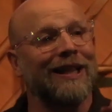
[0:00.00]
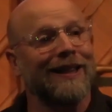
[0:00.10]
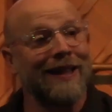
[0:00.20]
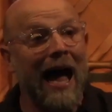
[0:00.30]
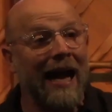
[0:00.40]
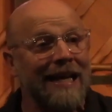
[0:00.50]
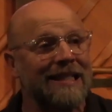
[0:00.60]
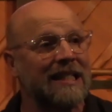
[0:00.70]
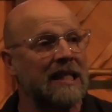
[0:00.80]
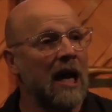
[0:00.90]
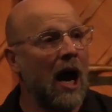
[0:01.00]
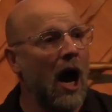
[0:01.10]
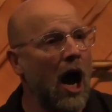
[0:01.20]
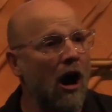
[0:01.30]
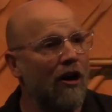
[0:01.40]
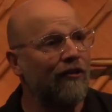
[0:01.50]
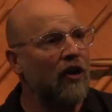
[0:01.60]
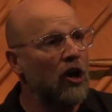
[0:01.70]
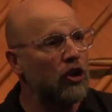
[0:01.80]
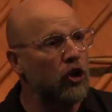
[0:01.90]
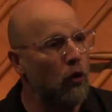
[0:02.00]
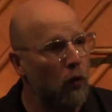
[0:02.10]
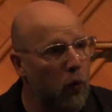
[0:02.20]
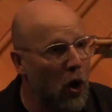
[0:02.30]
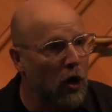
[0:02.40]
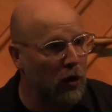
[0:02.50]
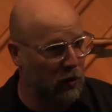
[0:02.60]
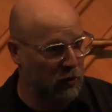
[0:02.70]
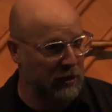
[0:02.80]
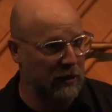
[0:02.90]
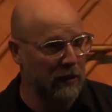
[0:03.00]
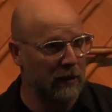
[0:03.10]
light of the world.